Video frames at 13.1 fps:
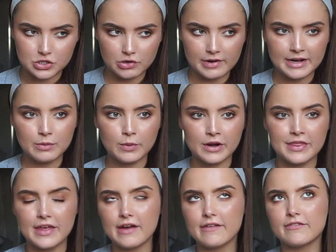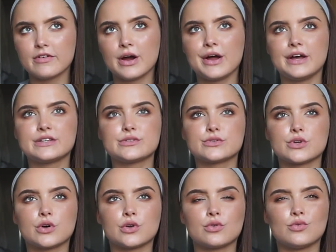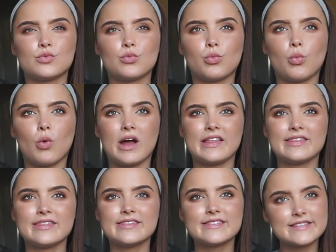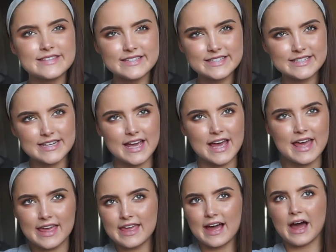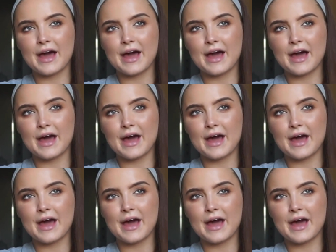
During one of the rehearsals on Wednesday,